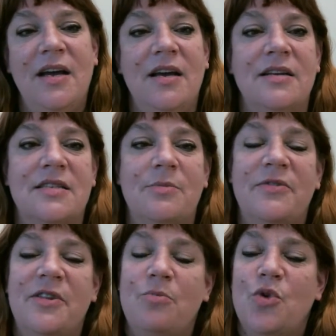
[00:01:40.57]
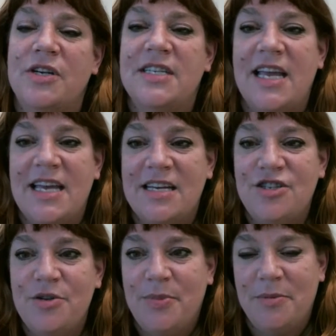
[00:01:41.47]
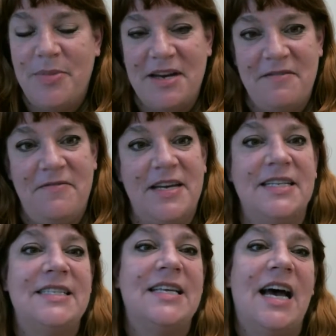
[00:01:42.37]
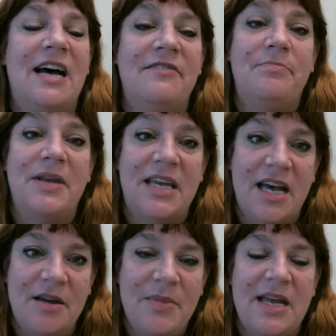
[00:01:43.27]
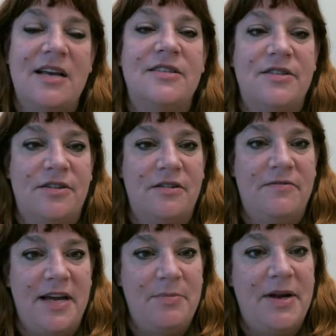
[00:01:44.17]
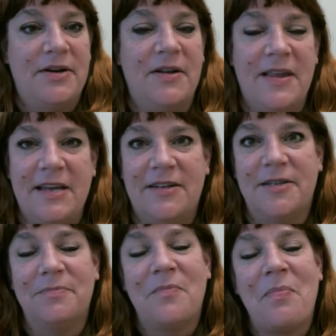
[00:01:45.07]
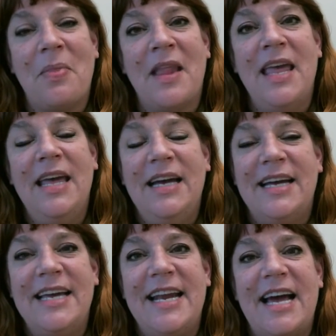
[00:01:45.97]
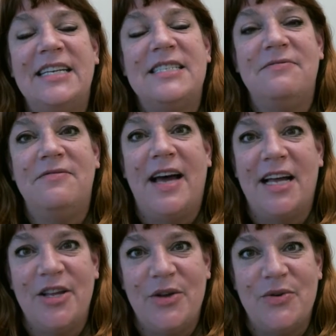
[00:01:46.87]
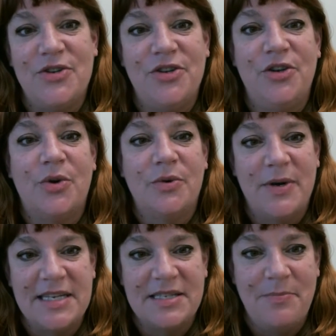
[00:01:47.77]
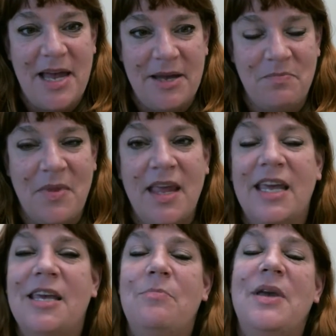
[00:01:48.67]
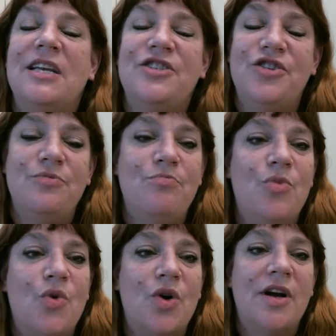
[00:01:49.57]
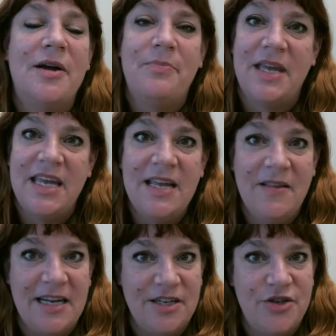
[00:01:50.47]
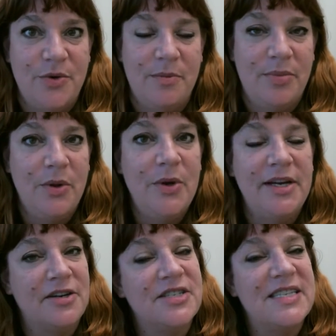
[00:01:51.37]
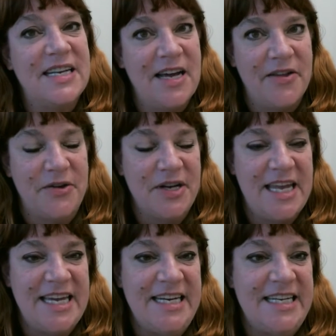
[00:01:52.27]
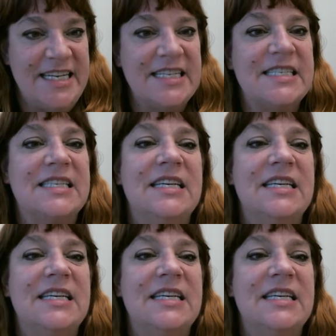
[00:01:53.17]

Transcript: Some of the more tangible benefits of becoming a certified paralegal. It adds value to your resume. It makes you more appealing to employers than other candidates.